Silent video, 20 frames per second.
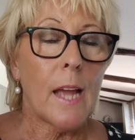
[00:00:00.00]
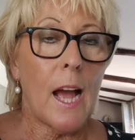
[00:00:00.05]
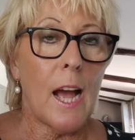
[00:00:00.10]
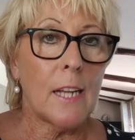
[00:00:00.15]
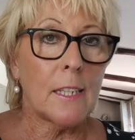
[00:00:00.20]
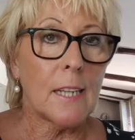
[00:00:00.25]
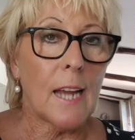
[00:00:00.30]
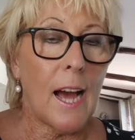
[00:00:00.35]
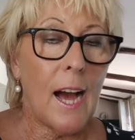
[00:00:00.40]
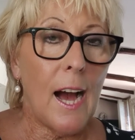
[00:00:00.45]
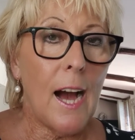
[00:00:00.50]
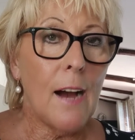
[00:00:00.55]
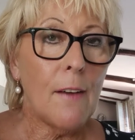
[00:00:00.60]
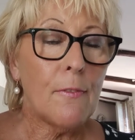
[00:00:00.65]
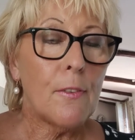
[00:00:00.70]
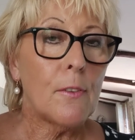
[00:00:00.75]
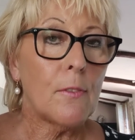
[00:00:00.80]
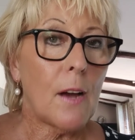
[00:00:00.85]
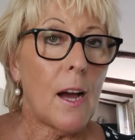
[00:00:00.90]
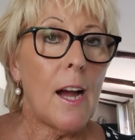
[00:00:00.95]
And
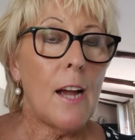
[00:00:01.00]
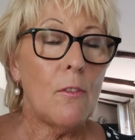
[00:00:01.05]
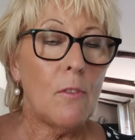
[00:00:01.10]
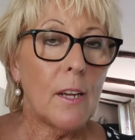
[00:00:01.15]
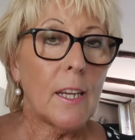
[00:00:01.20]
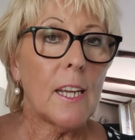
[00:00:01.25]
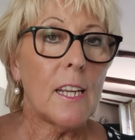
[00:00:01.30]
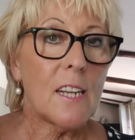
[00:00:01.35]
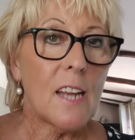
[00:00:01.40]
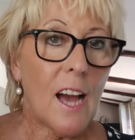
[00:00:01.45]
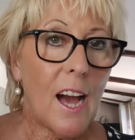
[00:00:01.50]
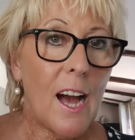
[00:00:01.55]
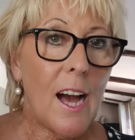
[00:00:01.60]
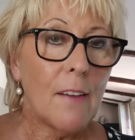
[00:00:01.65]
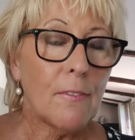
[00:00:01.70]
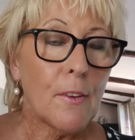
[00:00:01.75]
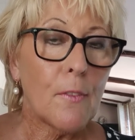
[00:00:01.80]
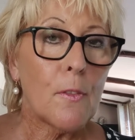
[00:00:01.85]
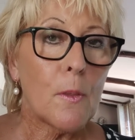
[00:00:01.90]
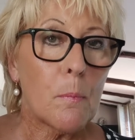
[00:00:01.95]
I reckon
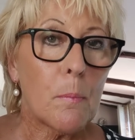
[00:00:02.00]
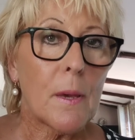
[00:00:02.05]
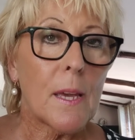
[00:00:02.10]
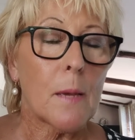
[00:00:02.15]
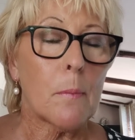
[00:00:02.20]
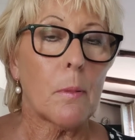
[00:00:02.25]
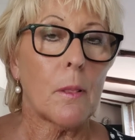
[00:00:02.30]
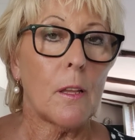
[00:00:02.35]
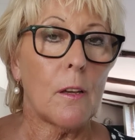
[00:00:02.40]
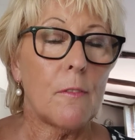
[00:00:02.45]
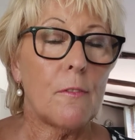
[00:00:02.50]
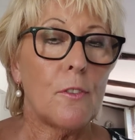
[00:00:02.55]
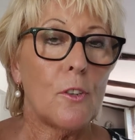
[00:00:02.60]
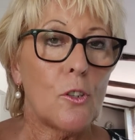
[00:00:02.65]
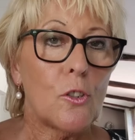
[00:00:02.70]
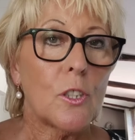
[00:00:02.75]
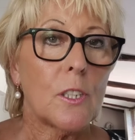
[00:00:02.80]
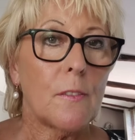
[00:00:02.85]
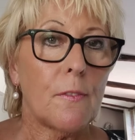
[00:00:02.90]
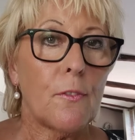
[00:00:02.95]
half of the people that have
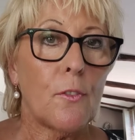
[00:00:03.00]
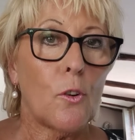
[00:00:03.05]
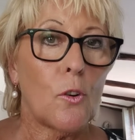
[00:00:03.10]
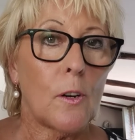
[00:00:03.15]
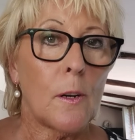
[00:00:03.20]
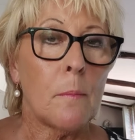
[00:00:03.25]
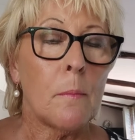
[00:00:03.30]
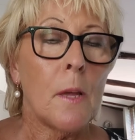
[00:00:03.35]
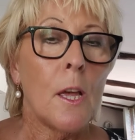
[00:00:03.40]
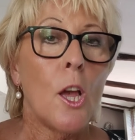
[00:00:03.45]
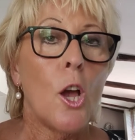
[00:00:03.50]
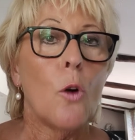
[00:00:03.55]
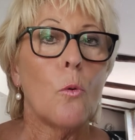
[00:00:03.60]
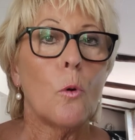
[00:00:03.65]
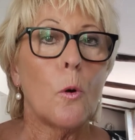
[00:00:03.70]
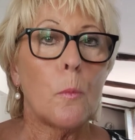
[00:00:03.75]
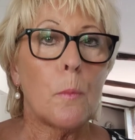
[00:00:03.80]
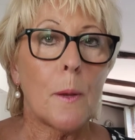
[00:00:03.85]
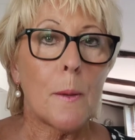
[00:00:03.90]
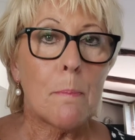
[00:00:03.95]
voted for him
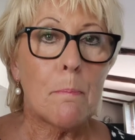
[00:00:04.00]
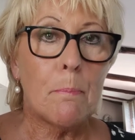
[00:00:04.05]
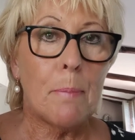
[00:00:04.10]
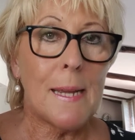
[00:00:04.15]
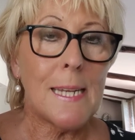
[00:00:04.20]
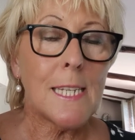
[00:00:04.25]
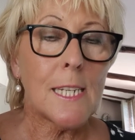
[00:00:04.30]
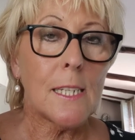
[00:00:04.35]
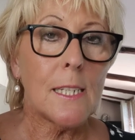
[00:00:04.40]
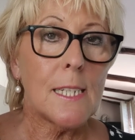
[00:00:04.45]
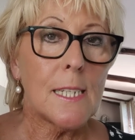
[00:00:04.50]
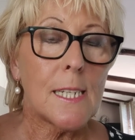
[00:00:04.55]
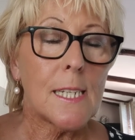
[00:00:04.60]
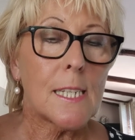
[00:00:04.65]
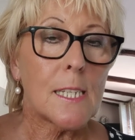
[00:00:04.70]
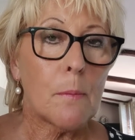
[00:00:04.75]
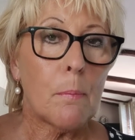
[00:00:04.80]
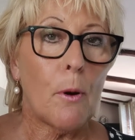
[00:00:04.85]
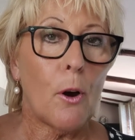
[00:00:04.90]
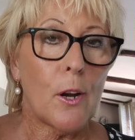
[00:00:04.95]
will be bitterly
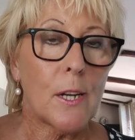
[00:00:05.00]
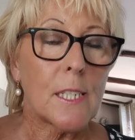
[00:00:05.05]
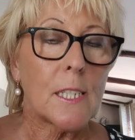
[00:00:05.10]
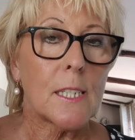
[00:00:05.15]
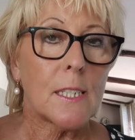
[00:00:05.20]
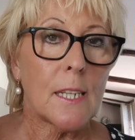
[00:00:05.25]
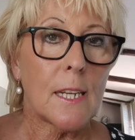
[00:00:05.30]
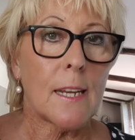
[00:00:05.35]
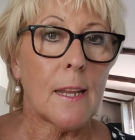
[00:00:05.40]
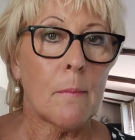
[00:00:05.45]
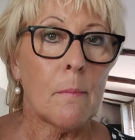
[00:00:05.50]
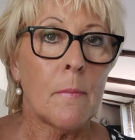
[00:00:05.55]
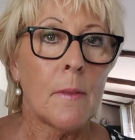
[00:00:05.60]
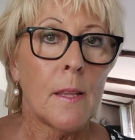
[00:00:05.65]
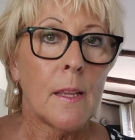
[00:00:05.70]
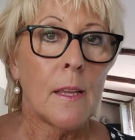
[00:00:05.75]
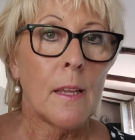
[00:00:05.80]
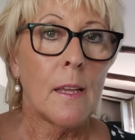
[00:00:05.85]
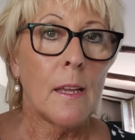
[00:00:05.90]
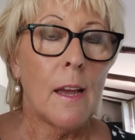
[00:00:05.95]
disappointed in him
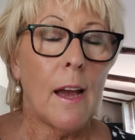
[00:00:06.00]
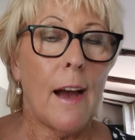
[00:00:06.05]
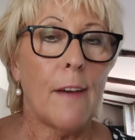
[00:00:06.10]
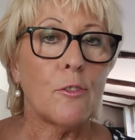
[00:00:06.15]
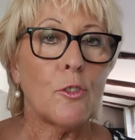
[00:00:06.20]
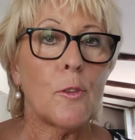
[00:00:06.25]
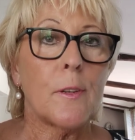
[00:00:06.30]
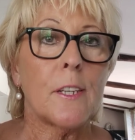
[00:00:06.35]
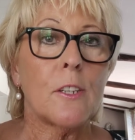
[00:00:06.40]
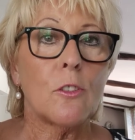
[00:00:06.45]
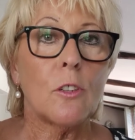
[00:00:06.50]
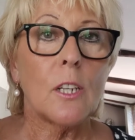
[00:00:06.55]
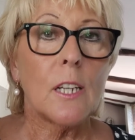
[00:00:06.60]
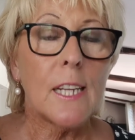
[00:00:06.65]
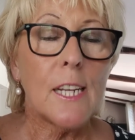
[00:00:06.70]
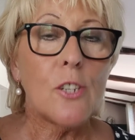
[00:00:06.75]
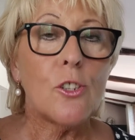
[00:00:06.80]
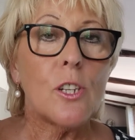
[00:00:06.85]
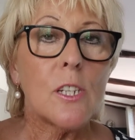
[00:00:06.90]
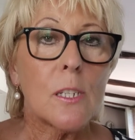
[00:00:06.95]
after he
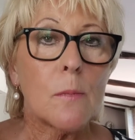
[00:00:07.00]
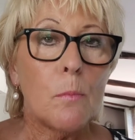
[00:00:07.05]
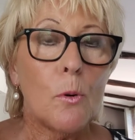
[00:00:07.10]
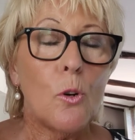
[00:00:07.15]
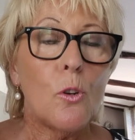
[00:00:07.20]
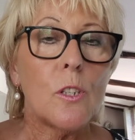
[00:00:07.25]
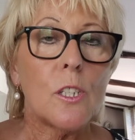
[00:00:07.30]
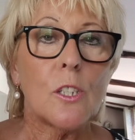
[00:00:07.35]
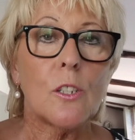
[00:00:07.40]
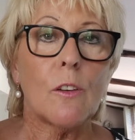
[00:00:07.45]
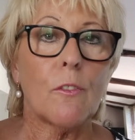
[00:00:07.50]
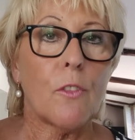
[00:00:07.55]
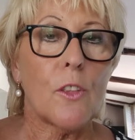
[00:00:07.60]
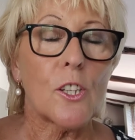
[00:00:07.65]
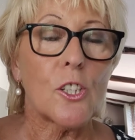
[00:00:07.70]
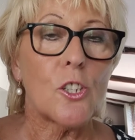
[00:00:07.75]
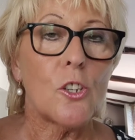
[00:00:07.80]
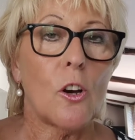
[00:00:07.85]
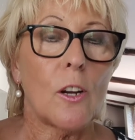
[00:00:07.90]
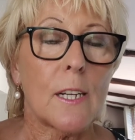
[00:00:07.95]
unleashes more stuff
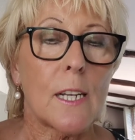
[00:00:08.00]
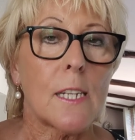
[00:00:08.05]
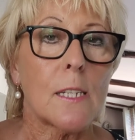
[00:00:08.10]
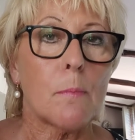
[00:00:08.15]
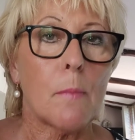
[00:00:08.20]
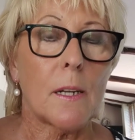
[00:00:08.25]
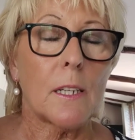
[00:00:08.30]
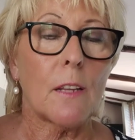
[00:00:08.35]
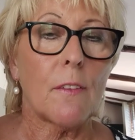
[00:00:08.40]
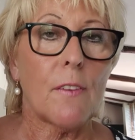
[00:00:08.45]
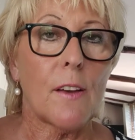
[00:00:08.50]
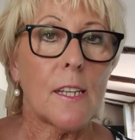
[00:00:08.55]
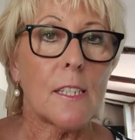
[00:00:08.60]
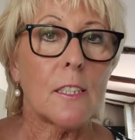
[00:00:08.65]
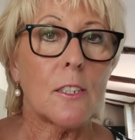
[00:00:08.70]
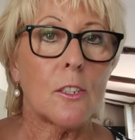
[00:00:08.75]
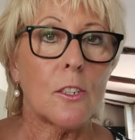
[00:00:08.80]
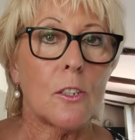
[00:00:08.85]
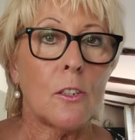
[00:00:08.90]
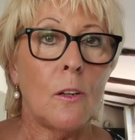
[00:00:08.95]
that's not in his
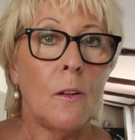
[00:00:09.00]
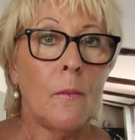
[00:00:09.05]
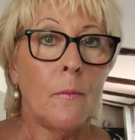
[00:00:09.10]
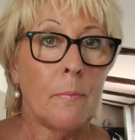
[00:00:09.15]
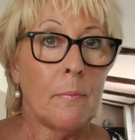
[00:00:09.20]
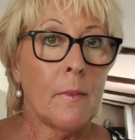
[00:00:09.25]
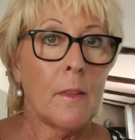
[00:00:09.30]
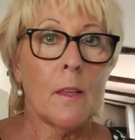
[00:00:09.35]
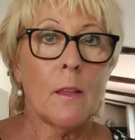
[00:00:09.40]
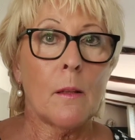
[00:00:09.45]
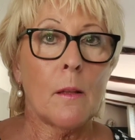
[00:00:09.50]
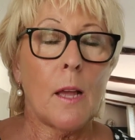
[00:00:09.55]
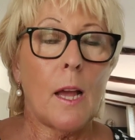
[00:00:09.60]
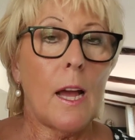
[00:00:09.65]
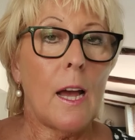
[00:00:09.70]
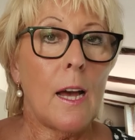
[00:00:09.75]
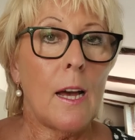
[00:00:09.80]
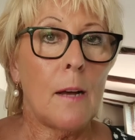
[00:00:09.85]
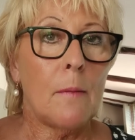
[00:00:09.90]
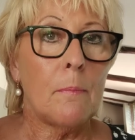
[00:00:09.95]
manifesto.
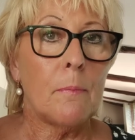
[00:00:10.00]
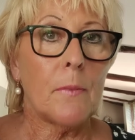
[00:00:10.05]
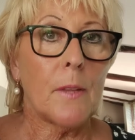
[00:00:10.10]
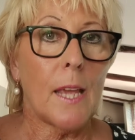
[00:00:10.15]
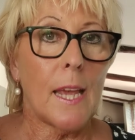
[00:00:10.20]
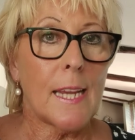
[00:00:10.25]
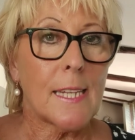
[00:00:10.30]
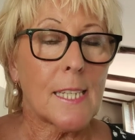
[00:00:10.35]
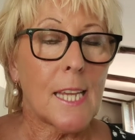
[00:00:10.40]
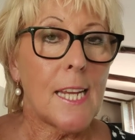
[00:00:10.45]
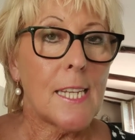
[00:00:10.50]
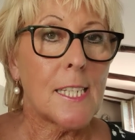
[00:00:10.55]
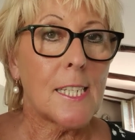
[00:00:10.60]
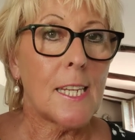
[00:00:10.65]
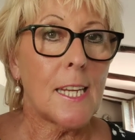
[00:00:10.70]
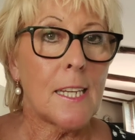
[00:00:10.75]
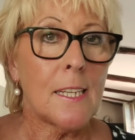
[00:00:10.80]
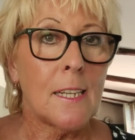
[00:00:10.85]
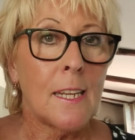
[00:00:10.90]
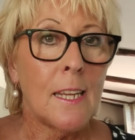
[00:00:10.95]
He's
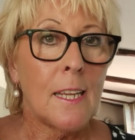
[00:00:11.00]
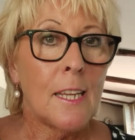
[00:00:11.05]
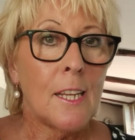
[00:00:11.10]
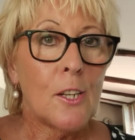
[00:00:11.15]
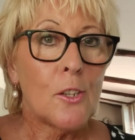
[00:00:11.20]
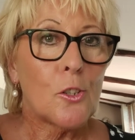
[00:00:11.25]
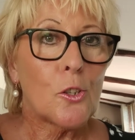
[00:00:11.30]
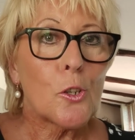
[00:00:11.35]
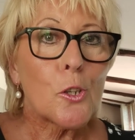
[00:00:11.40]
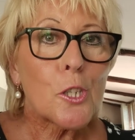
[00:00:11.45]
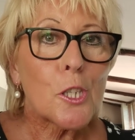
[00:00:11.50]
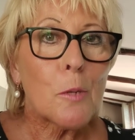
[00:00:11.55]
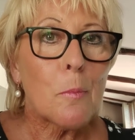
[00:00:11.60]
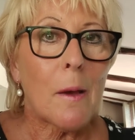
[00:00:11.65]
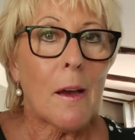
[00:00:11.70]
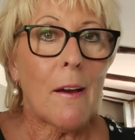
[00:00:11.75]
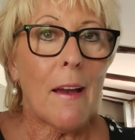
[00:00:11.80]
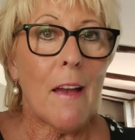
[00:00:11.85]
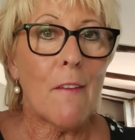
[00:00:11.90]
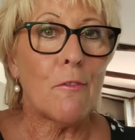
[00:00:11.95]
hitting just
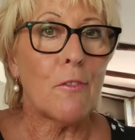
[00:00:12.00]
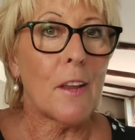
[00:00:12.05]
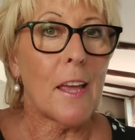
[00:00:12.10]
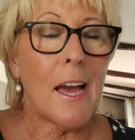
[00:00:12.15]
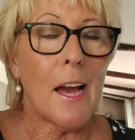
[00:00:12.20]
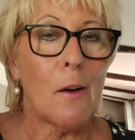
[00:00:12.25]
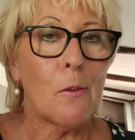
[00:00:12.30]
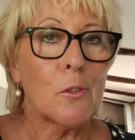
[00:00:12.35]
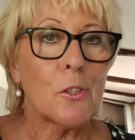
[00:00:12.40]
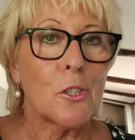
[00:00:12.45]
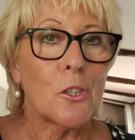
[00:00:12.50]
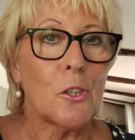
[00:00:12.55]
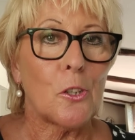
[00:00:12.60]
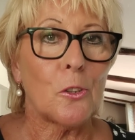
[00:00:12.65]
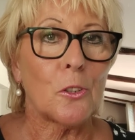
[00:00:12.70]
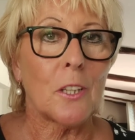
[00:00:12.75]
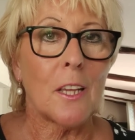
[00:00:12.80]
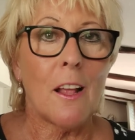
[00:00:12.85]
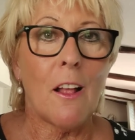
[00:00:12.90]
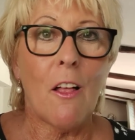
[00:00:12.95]
about every
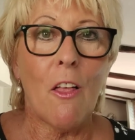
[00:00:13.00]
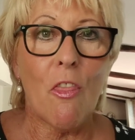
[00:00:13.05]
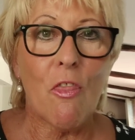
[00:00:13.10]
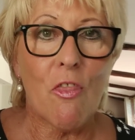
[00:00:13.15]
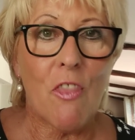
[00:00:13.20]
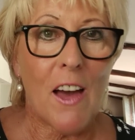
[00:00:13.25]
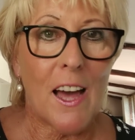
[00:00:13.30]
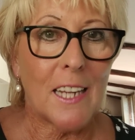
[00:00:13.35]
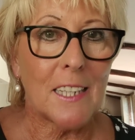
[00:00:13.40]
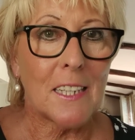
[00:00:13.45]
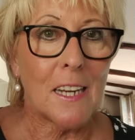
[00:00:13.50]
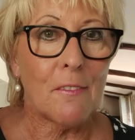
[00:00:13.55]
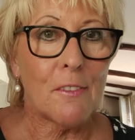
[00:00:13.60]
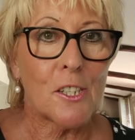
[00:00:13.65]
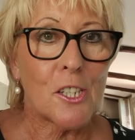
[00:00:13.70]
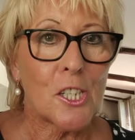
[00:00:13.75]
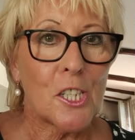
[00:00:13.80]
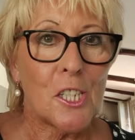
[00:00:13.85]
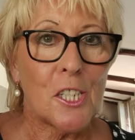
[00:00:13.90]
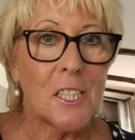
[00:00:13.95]
household. That never
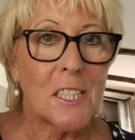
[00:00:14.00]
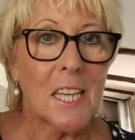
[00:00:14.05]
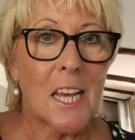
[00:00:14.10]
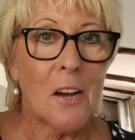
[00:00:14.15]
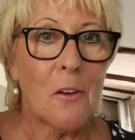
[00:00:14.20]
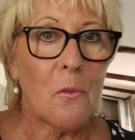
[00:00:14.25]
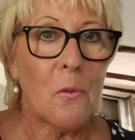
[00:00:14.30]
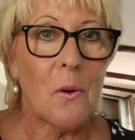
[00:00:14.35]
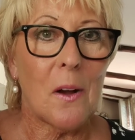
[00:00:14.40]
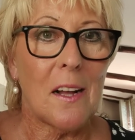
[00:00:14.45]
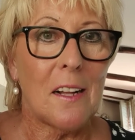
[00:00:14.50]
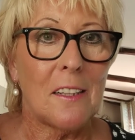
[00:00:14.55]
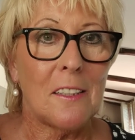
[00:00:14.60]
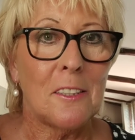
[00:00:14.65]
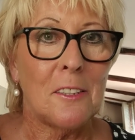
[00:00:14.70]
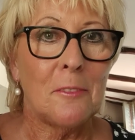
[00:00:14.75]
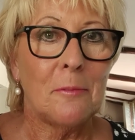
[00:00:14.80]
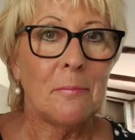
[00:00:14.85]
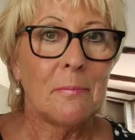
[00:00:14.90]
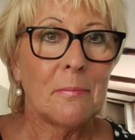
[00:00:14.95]
turns out well.